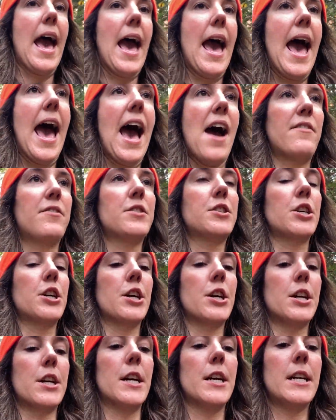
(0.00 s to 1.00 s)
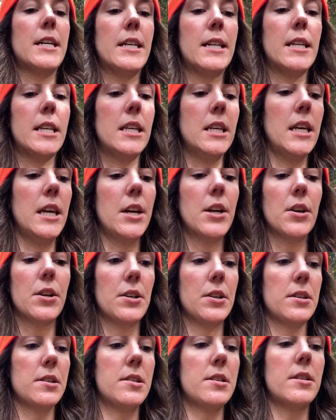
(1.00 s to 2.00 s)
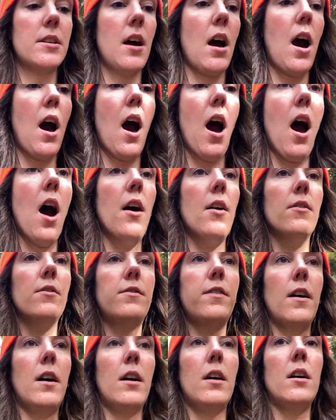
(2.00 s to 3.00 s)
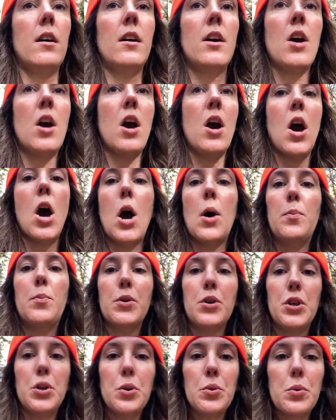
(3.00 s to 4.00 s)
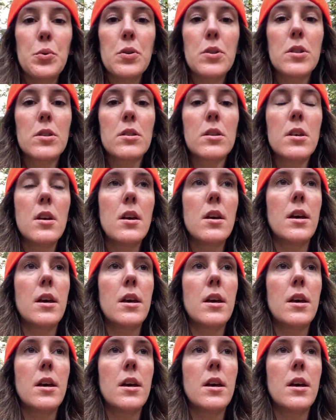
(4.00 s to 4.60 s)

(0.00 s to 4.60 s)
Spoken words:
After years of abuse,